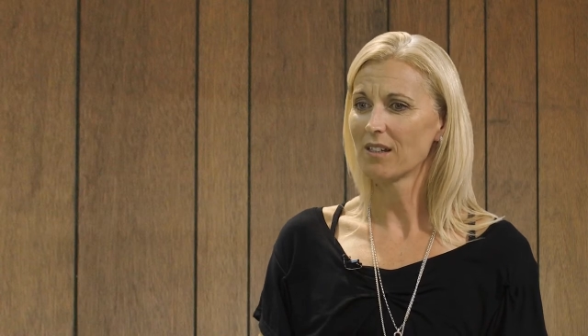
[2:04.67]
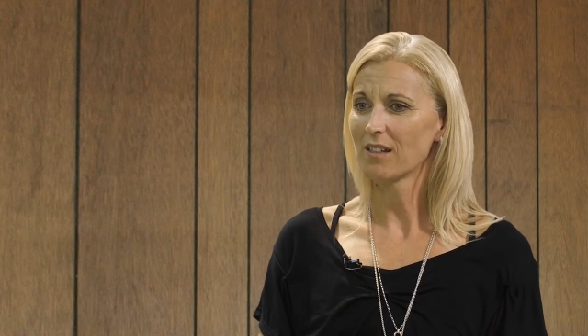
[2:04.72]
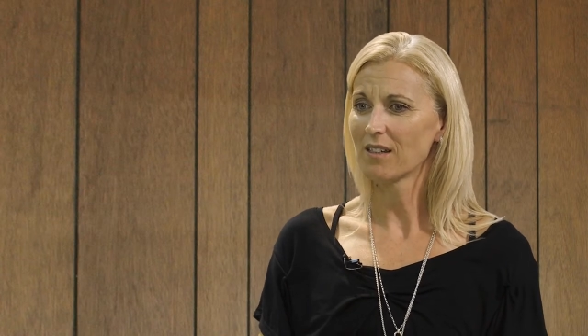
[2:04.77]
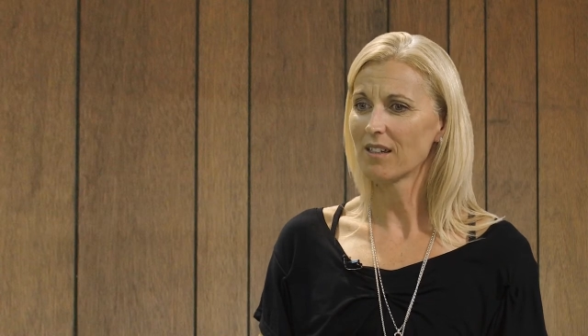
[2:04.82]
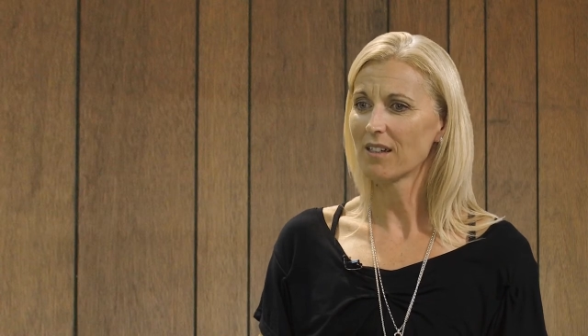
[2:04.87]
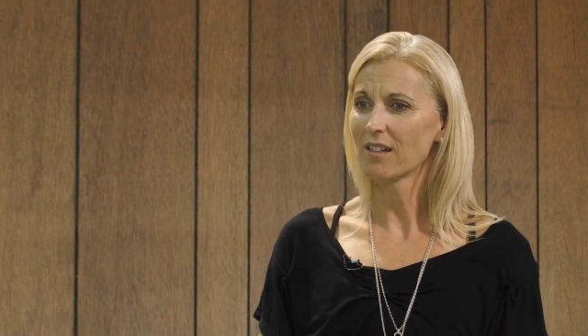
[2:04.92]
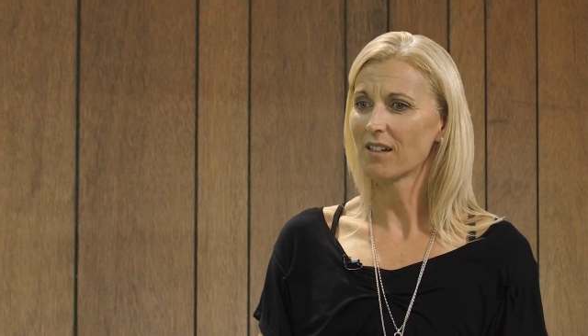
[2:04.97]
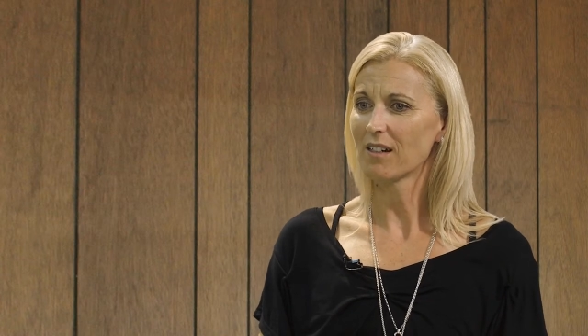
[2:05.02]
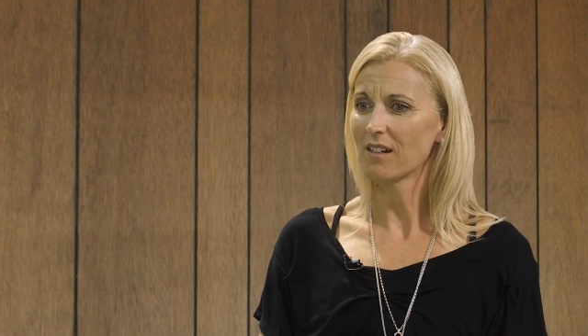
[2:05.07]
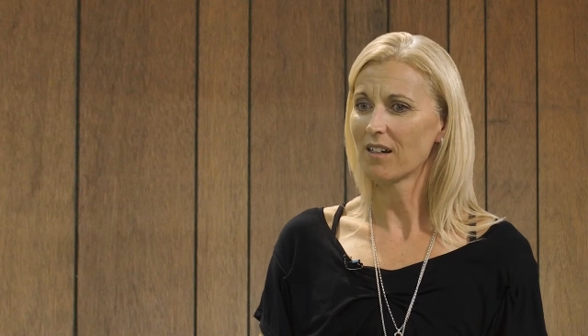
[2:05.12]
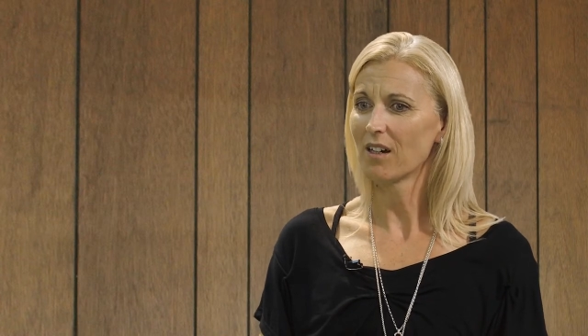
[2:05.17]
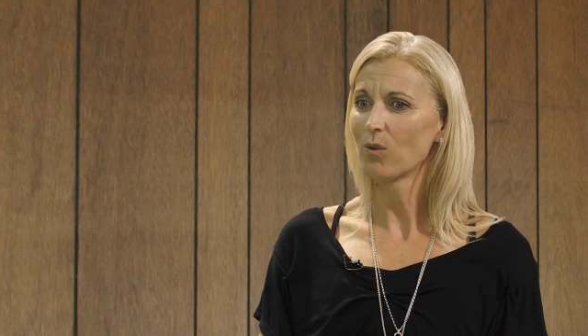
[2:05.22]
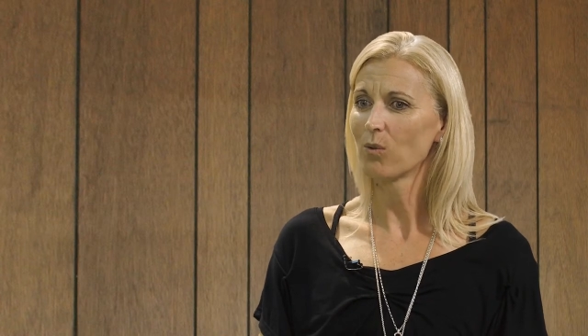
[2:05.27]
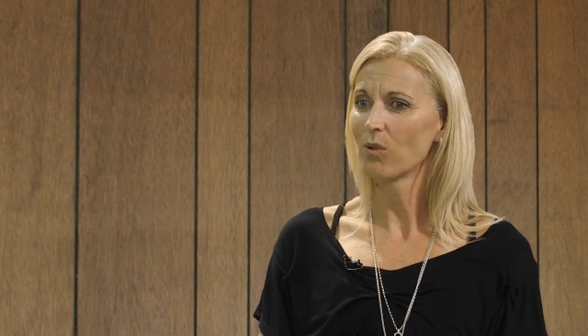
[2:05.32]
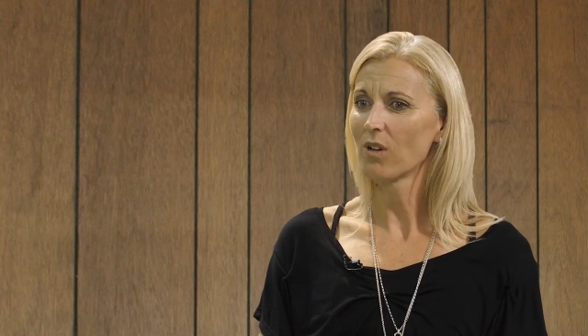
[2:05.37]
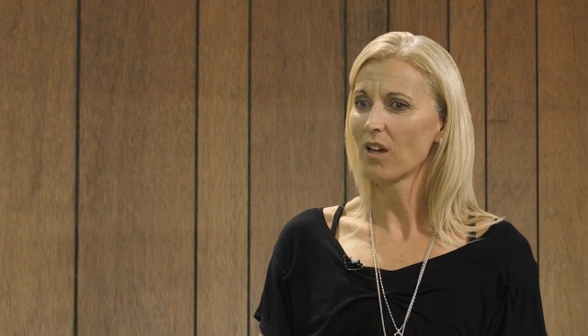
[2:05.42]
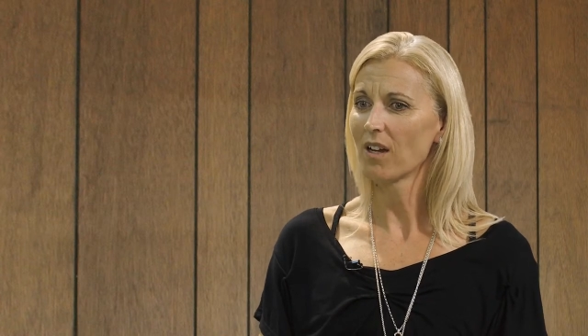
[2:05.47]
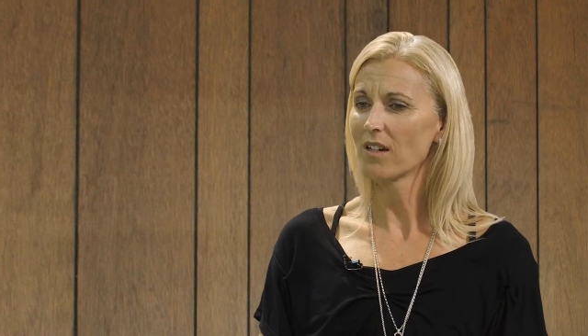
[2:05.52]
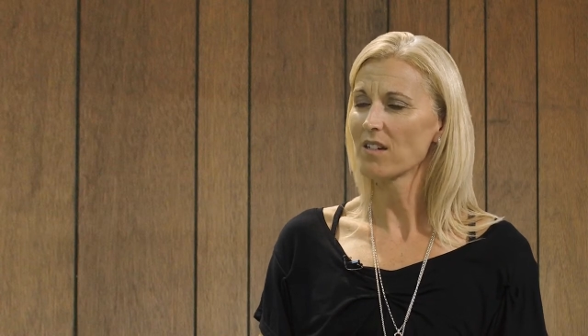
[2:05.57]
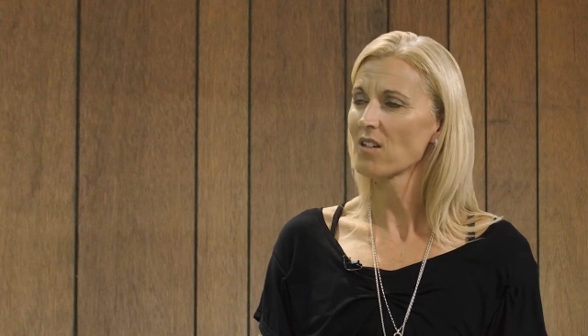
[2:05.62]
yeah, I
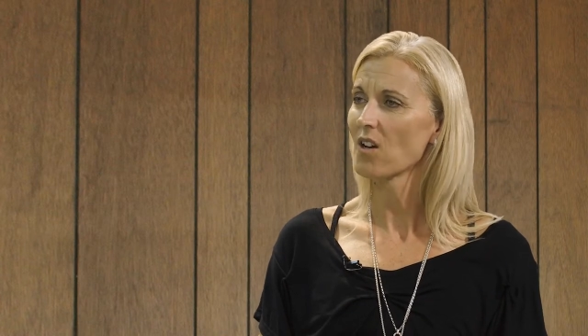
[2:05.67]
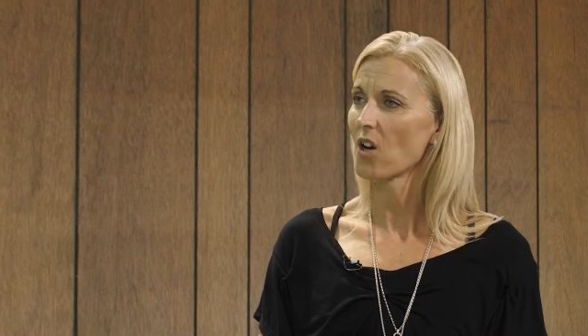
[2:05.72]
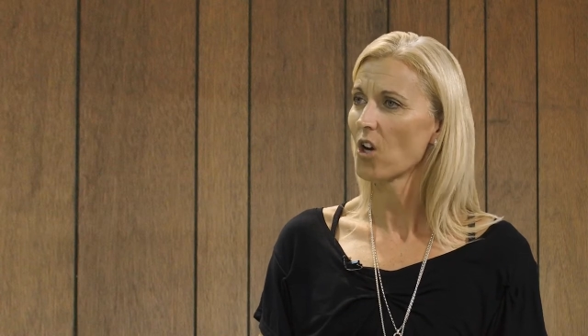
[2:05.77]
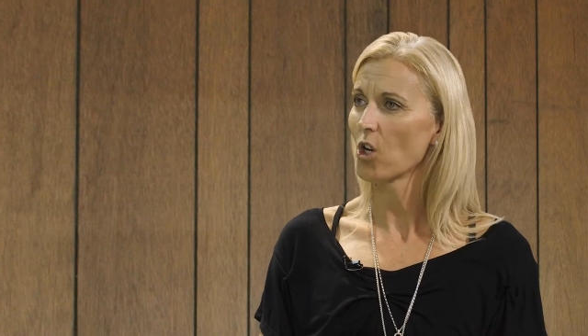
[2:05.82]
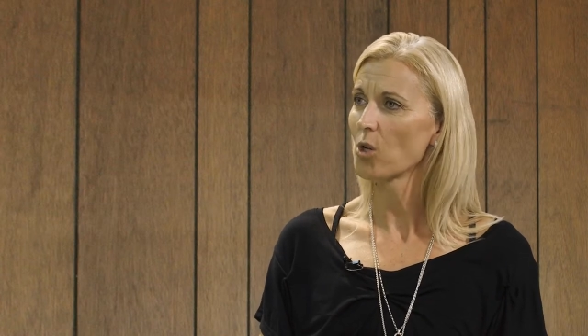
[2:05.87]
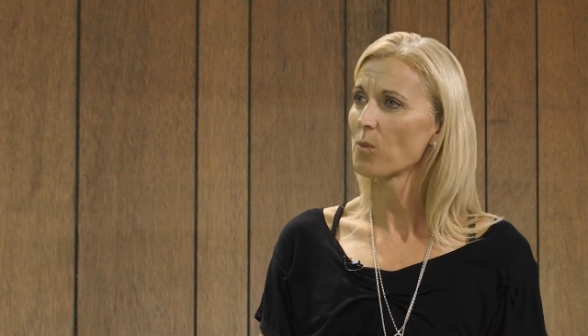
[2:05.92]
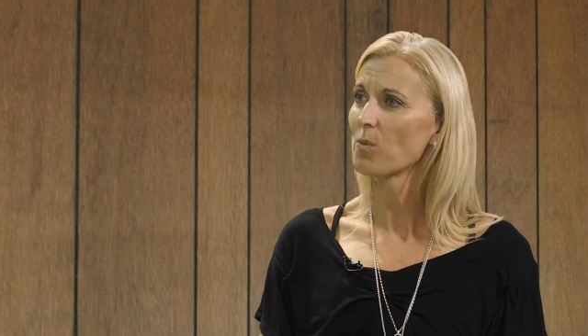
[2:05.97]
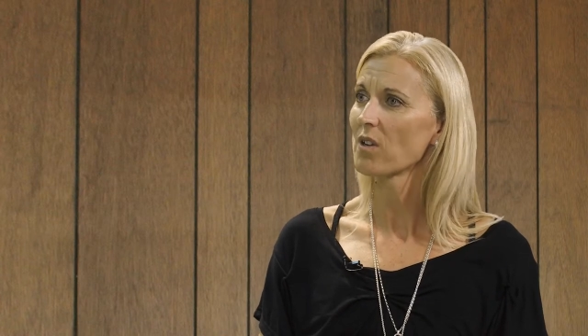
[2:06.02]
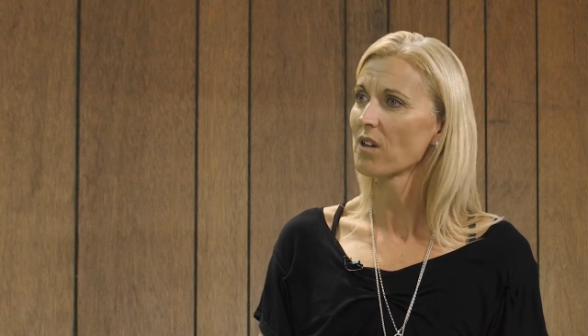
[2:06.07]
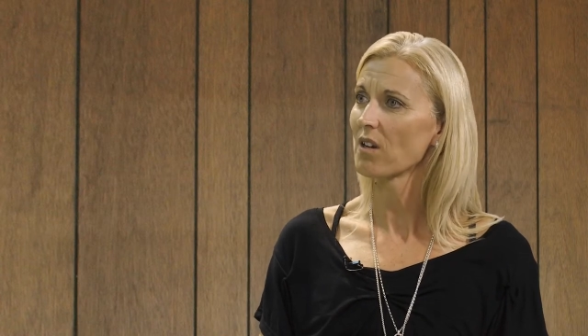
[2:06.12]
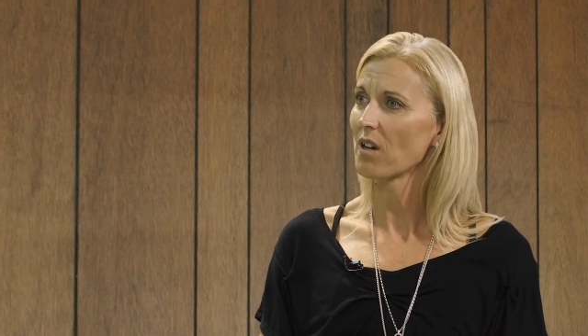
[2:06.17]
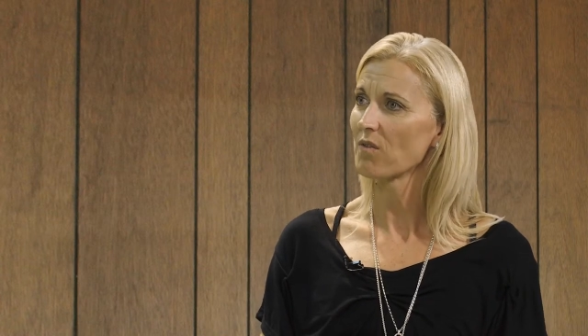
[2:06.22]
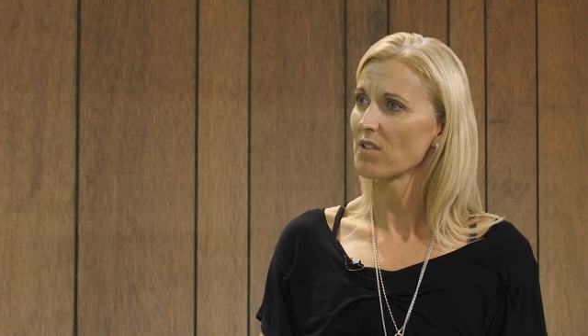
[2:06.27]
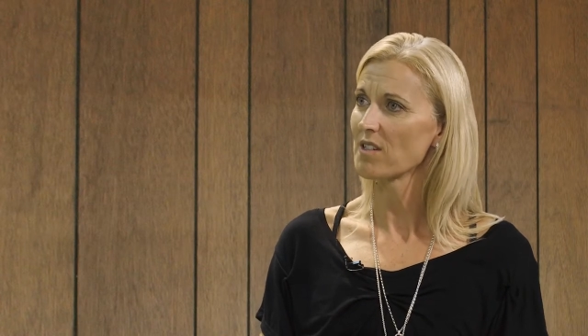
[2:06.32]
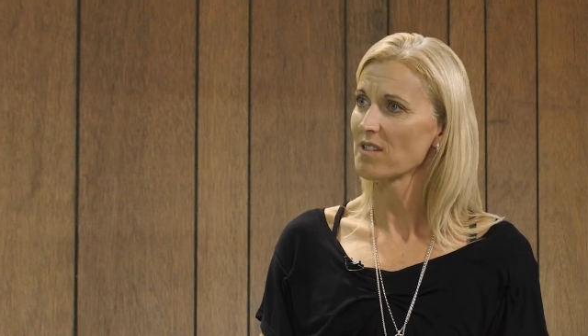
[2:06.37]
would like to hope that I've